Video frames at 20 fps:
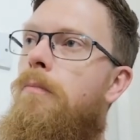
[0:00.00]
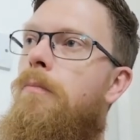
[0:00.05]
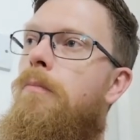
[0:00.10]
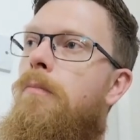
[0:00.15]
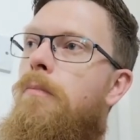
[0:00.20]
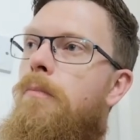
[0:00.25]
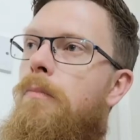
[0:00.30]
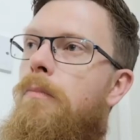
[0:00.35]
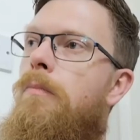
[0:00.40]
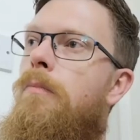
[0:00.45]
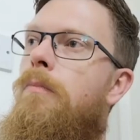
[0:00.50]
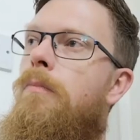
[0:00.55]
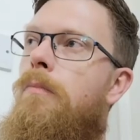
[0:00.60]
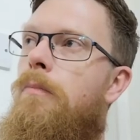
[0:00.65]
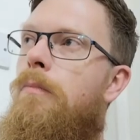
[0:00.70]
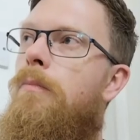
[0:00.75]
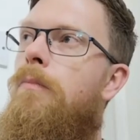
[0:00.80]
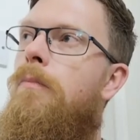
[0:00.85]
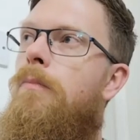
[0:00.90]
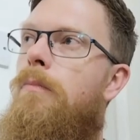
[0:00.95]

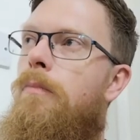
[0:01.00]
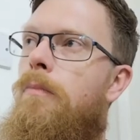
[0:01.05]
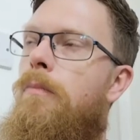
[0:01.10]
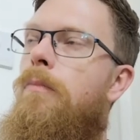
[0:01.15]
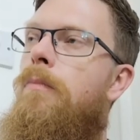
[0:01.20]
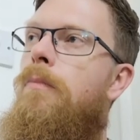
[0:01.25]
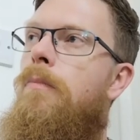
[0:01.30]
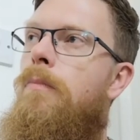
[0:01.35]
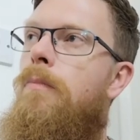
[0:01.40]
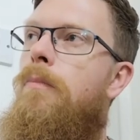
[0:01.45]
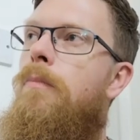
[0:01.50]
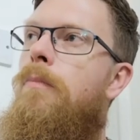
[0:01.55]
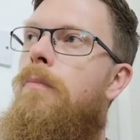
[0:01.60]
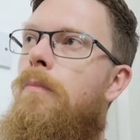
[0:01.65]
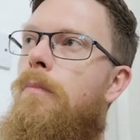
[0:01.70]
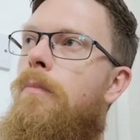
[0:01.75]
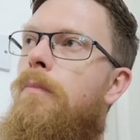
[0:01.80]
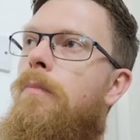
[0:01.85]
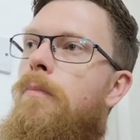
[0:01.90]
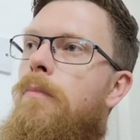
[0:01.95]

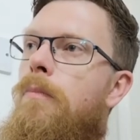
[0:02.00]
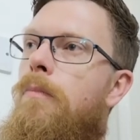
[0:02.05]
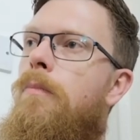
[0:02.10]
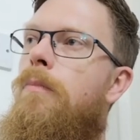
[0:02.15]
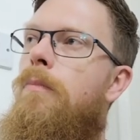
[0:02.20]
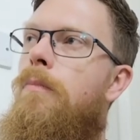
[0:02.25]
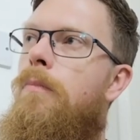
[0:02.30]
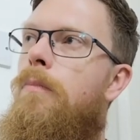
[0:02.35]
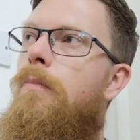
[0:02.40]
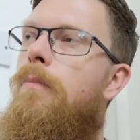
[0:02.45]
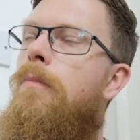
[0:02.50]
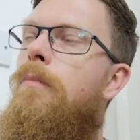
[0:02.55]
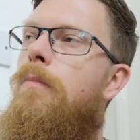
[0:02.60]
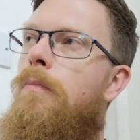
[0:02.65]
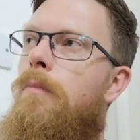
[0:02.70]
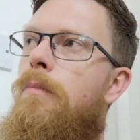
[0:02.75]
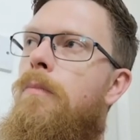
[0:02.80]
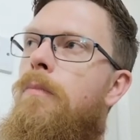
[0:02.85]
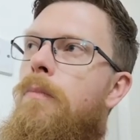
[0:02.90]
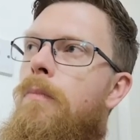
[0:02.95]

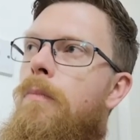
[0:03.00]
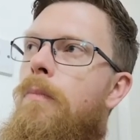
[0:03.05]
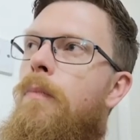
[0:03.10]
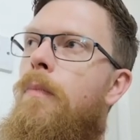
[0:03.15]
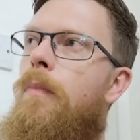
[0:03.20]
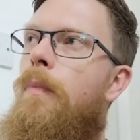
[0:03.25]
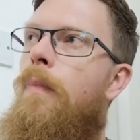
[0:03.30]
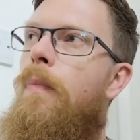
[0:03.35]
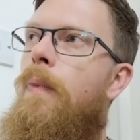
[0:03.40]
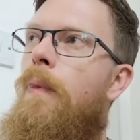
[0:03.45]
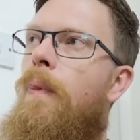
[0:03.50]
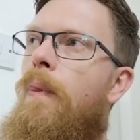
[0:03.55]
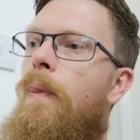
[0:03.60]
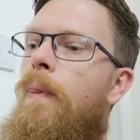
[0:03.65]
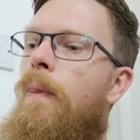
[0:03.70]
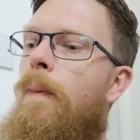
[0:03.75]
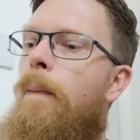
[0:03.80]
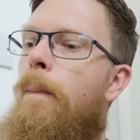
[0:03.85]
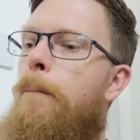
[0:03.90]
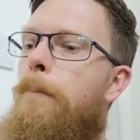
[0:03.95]

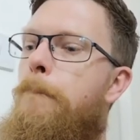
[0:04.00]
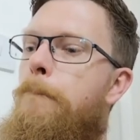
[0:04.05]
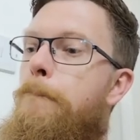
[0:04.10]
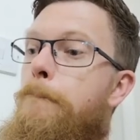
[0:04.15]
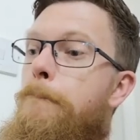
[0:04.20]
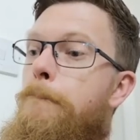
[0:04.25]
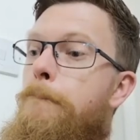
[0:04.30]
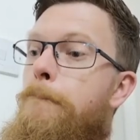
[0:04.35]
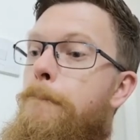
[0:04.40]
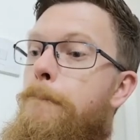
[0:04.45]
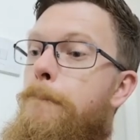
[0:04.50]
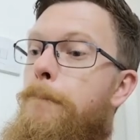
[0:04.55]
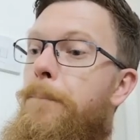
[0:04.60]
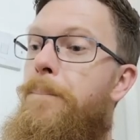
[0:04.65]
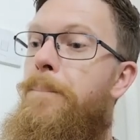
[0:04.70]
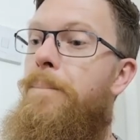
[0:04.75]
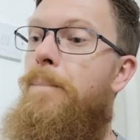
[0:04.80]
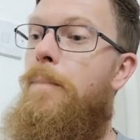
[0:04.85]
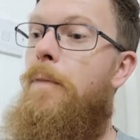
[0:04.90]
This person isn't speaking.